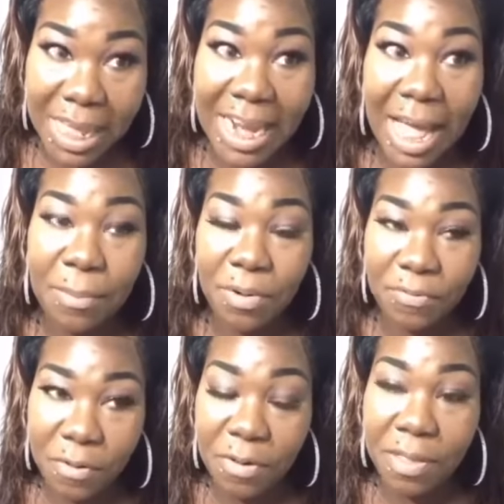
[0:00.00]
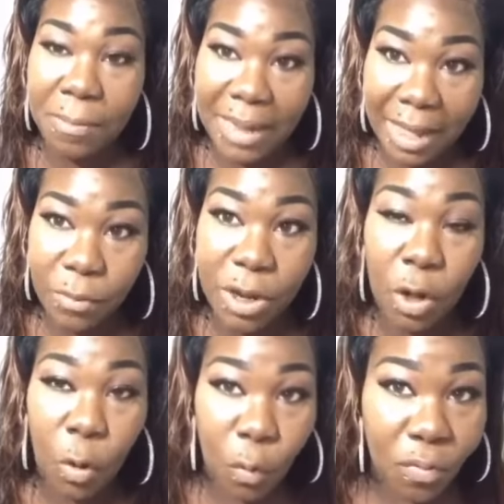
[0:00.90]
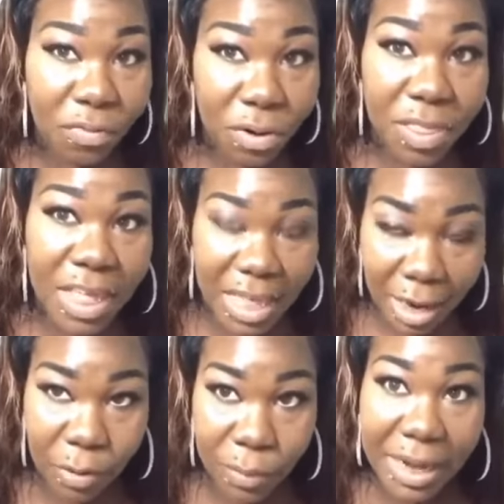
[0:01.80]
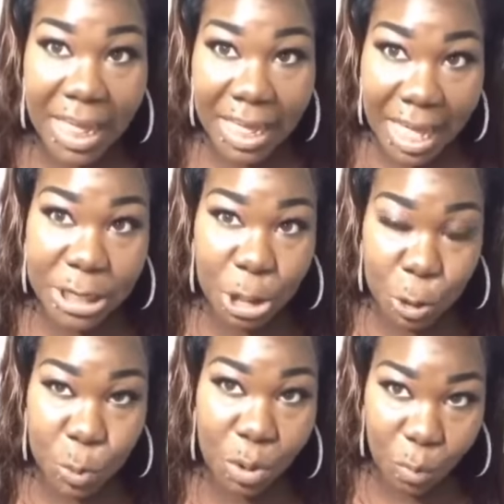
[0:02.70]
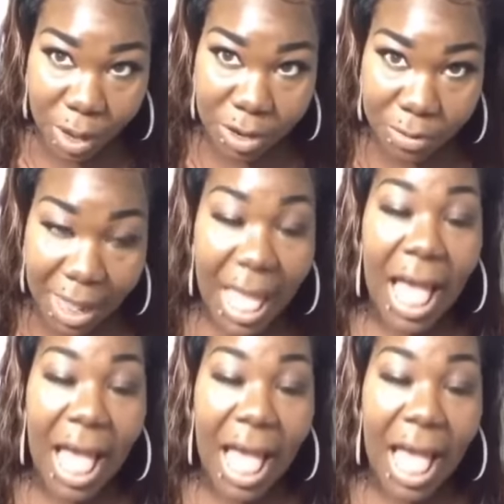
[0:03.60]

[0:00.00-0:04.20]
and I prefer the black one over the yellow one in case you were wondering.